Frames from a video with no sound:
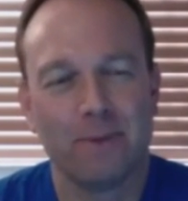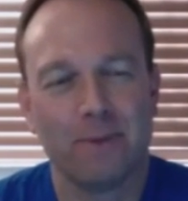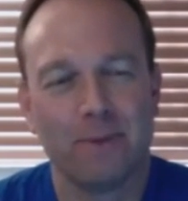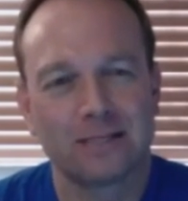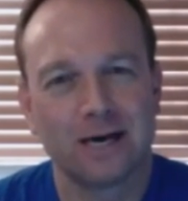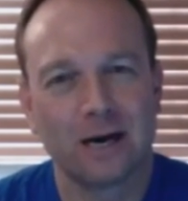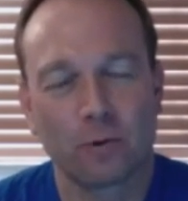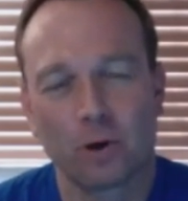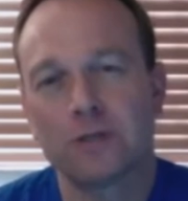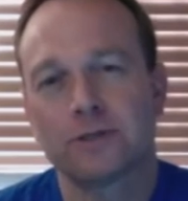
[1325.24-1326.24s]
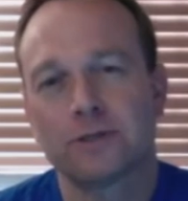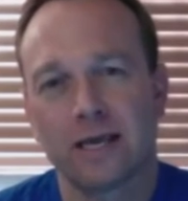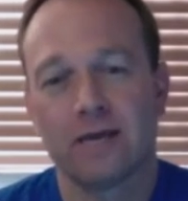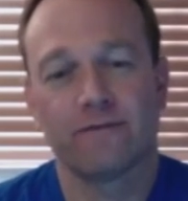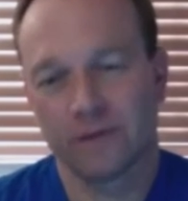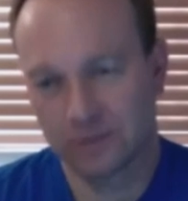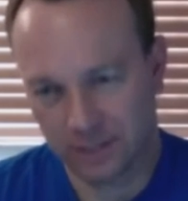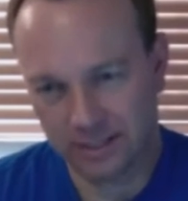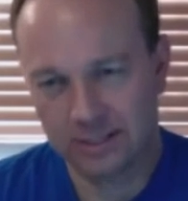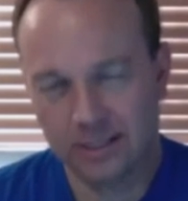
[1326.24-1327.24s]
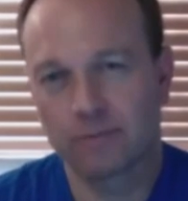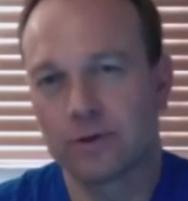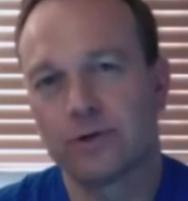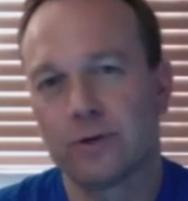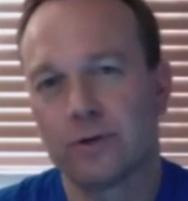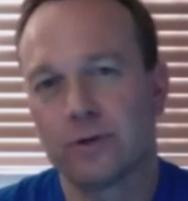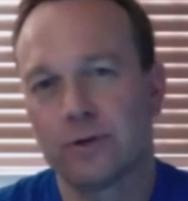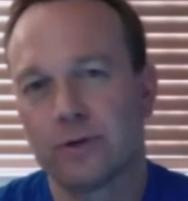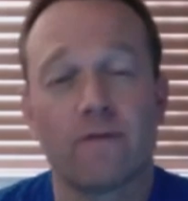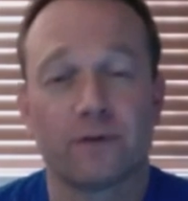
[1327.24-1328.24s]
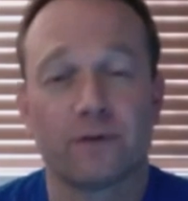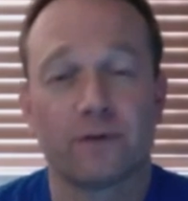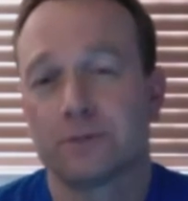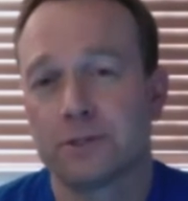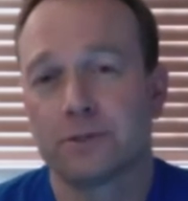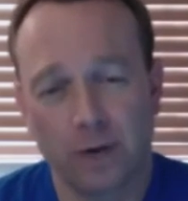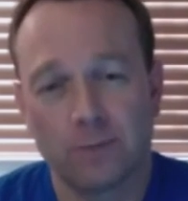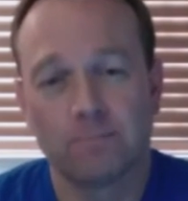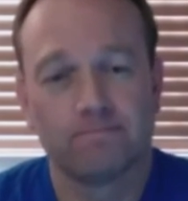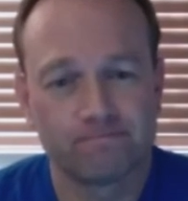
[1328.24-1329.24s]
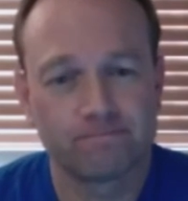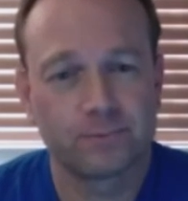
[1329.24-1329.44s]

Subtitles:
But we're also taking, for those listening, we're doing a call for speakers as well.